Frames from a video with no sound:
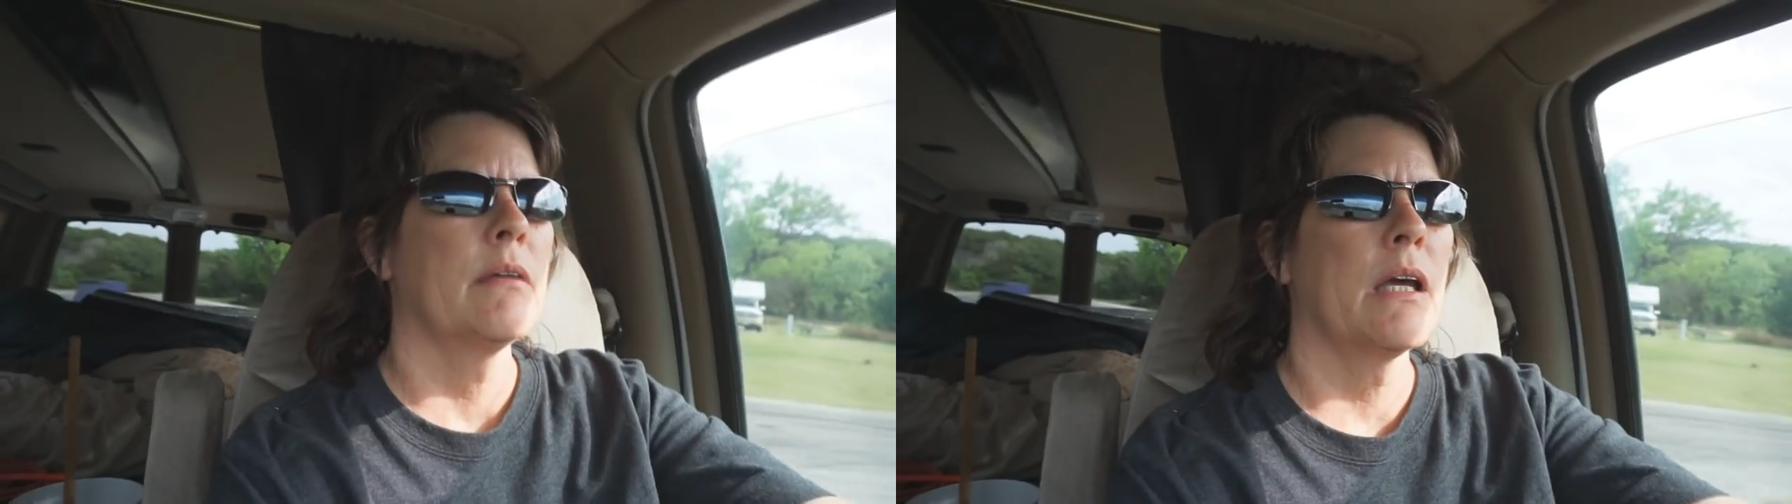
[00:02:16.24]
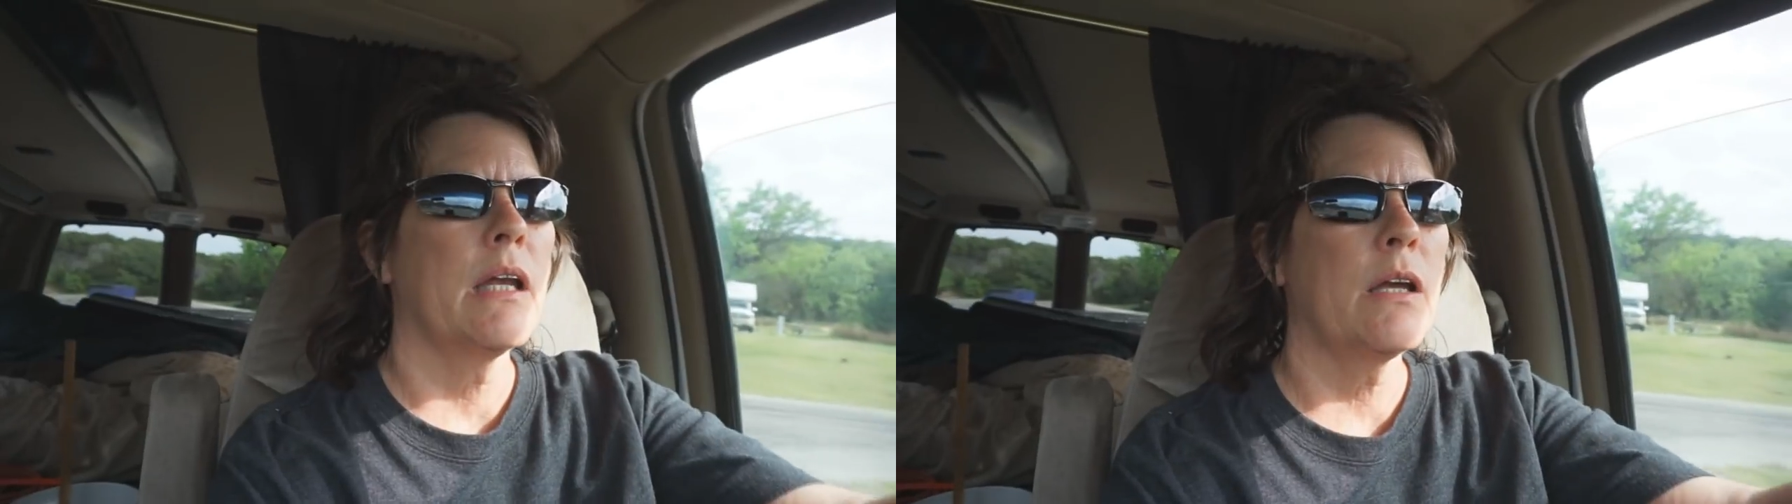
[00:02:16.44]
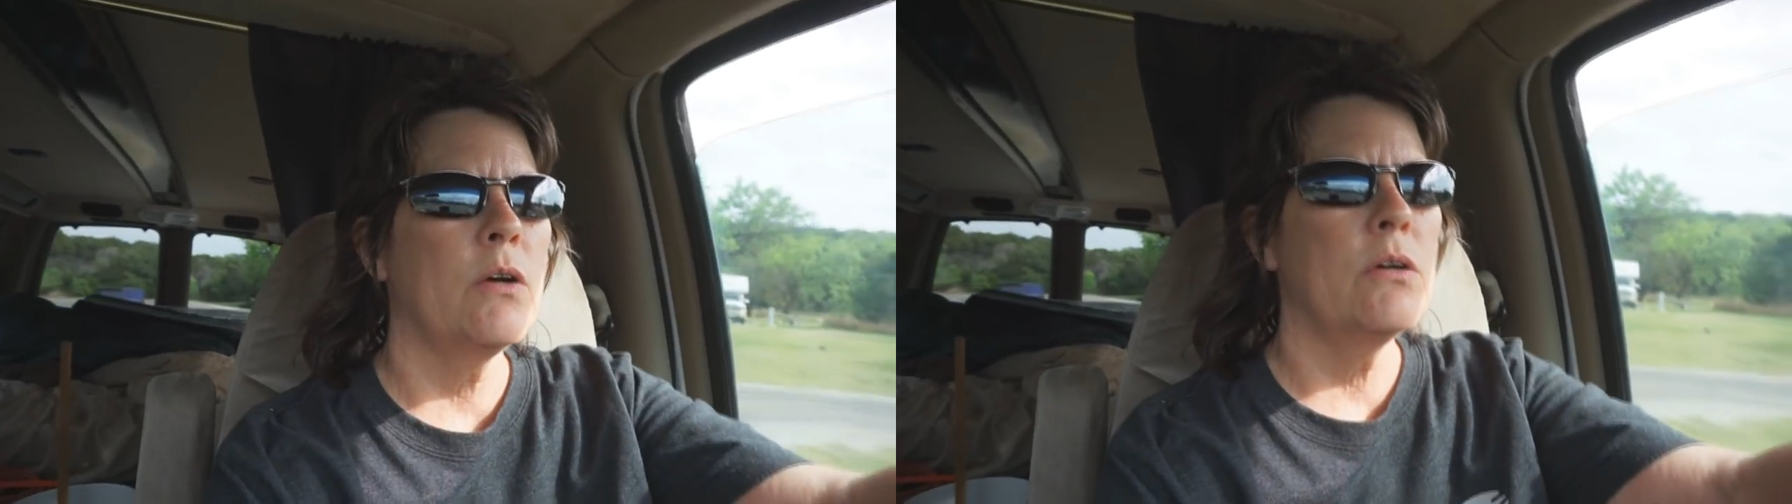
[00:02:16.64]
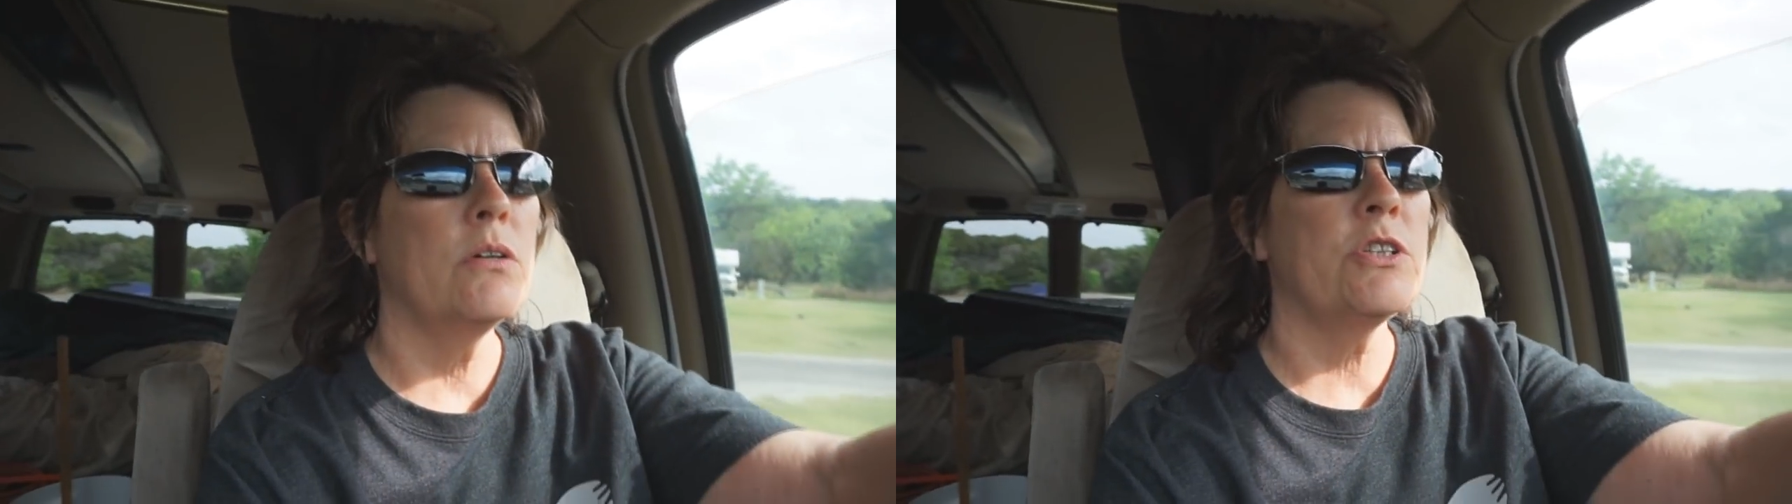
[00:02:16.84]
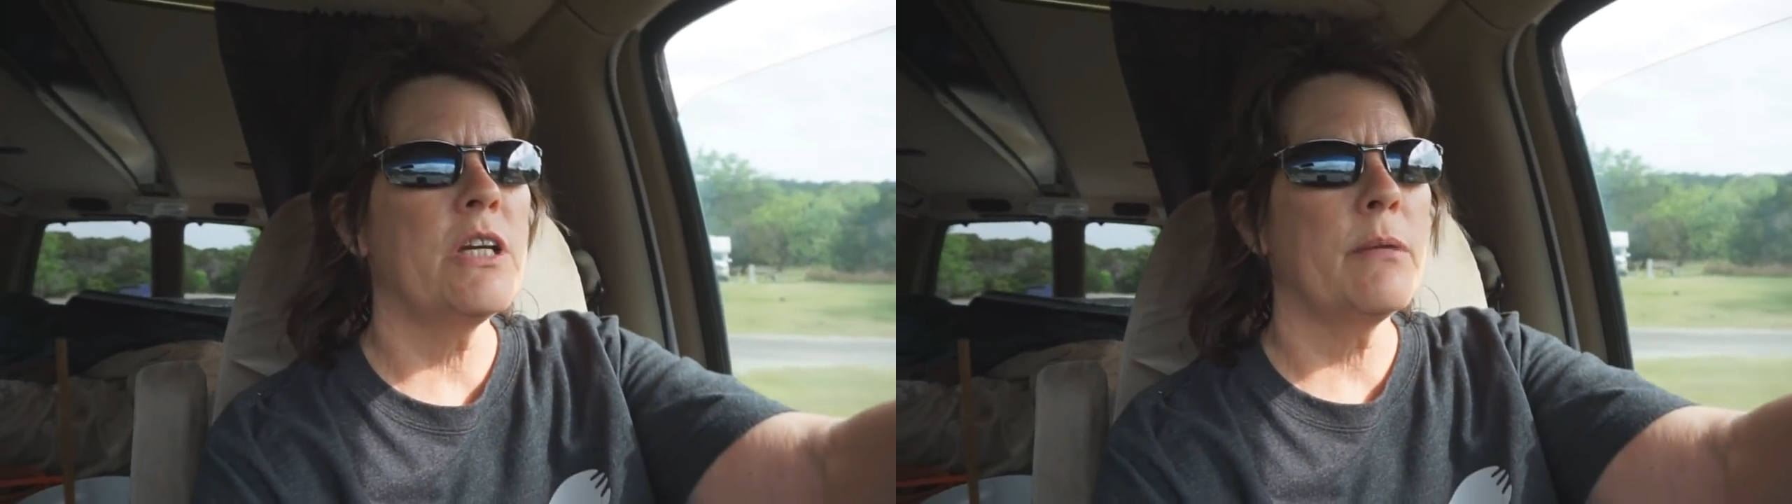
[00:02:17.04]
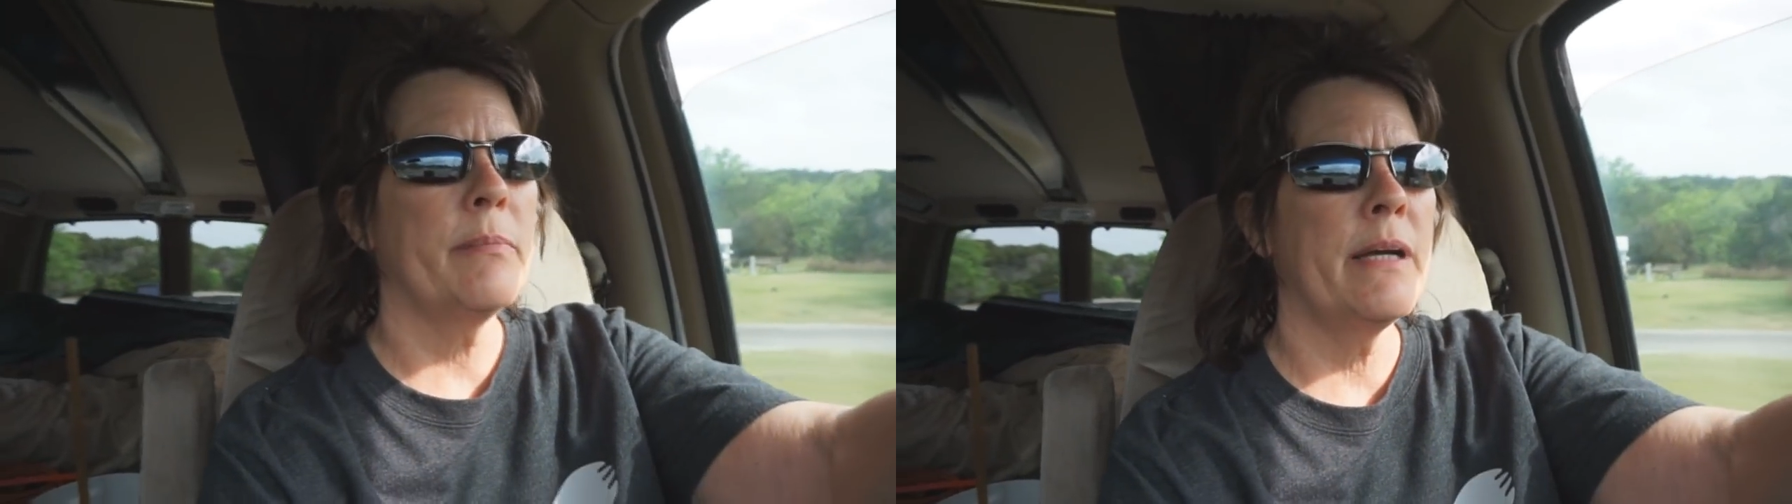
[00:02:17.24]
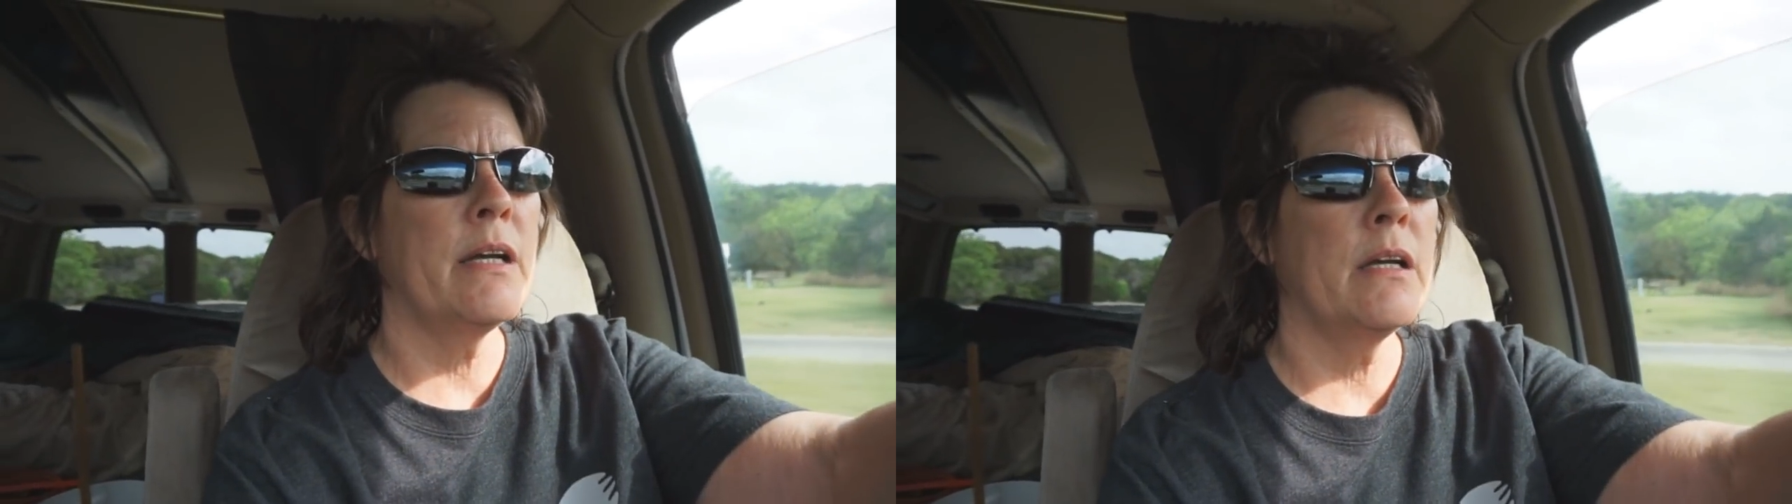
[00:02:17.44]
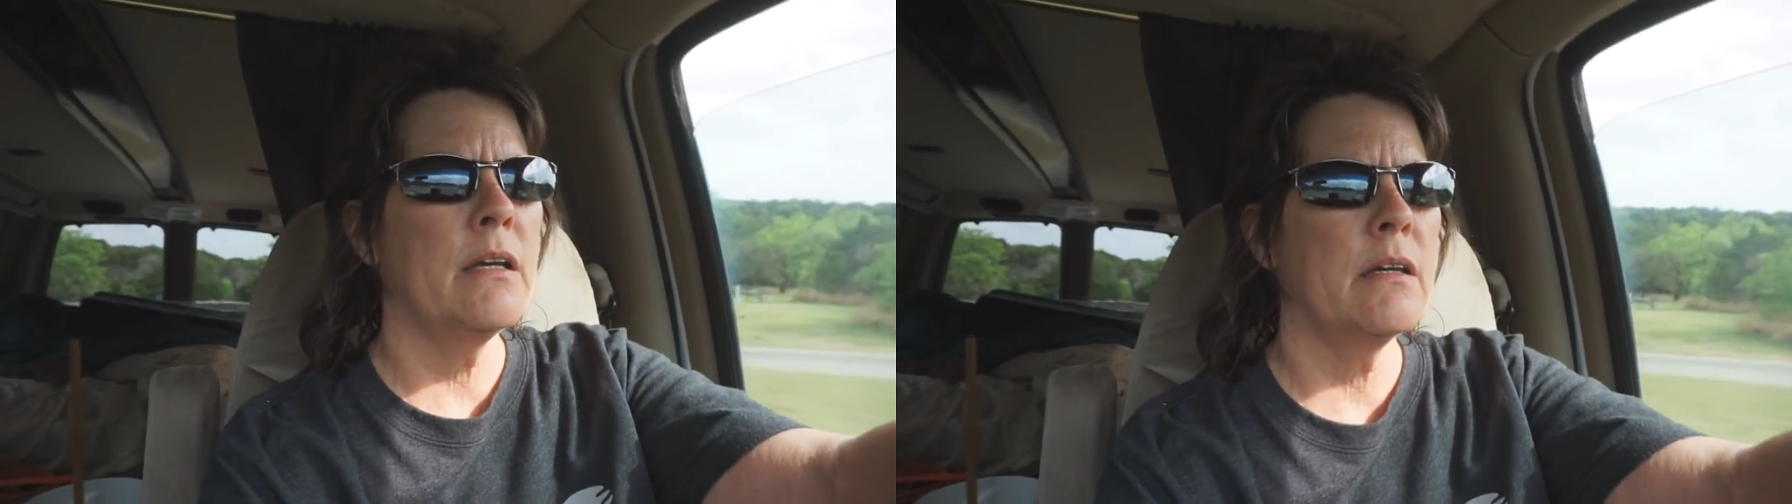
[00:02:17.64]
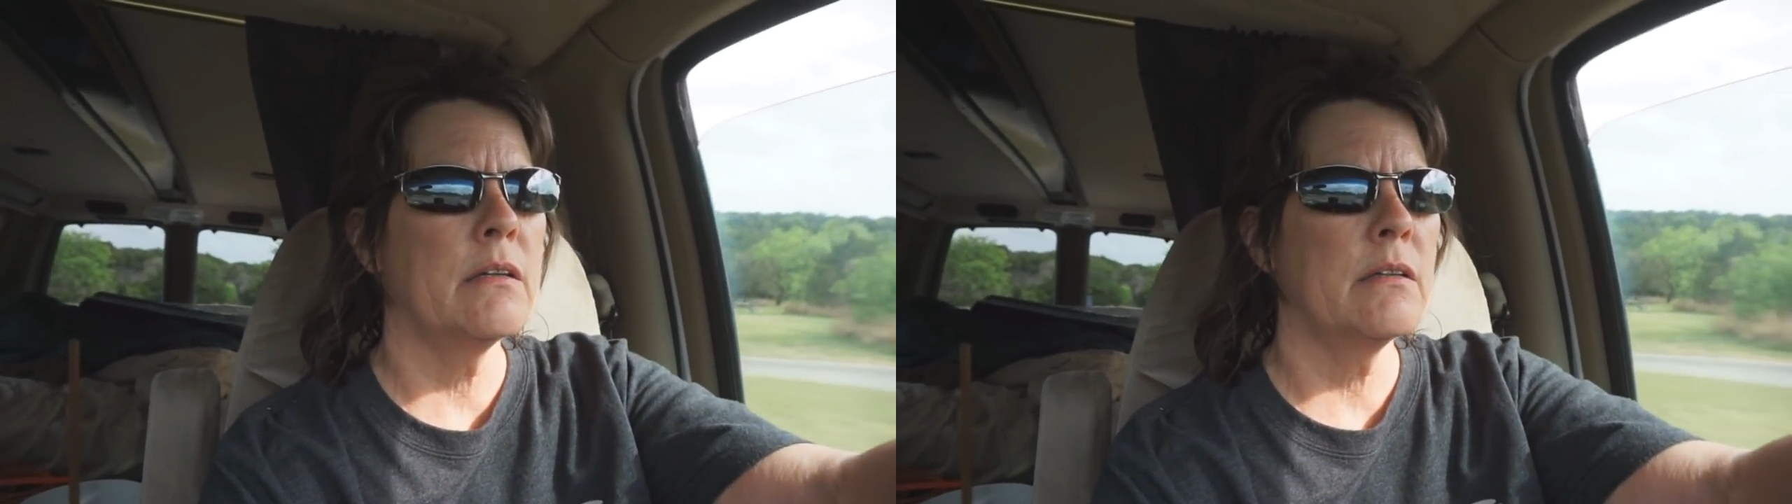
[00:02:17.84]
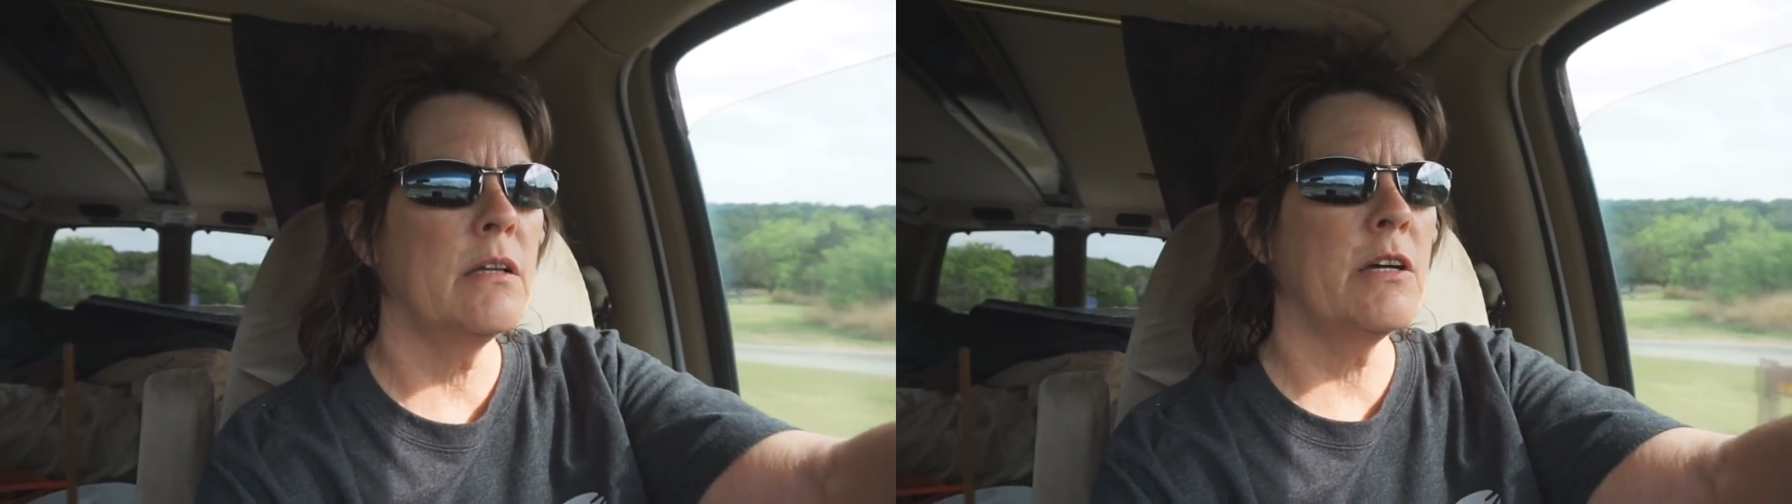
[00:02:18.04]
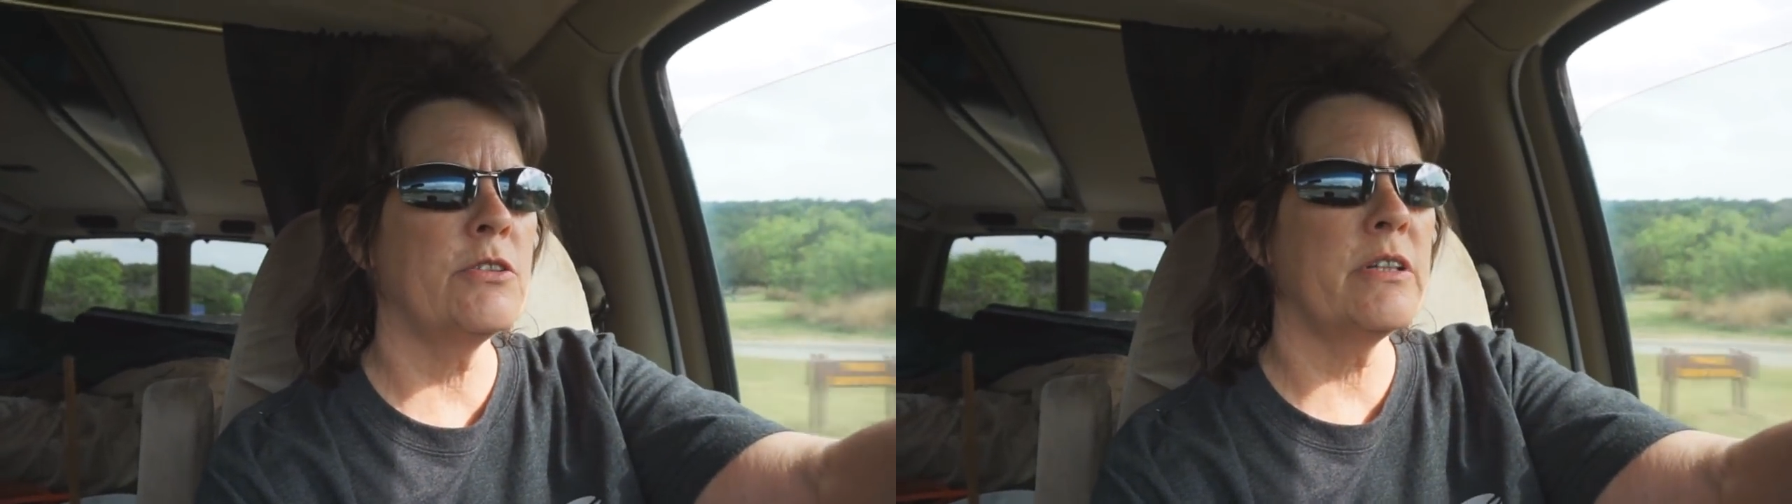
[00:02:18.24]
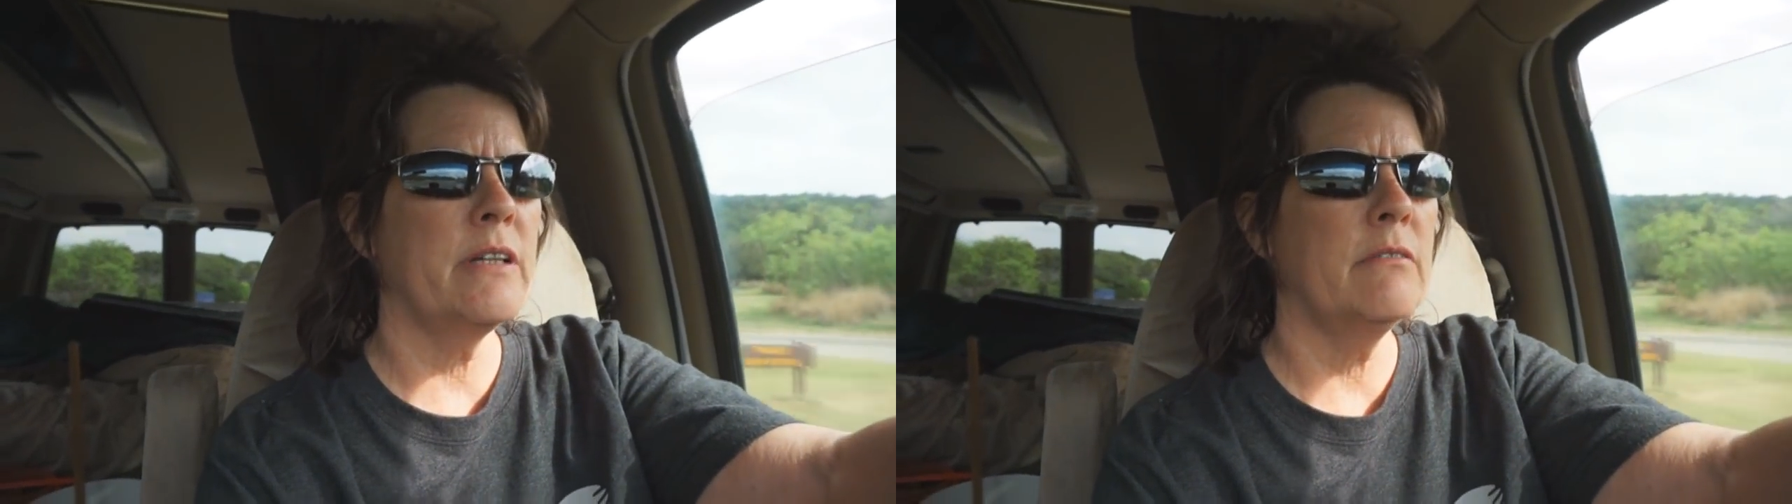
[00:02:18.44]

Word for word: Gotta go check my laundry.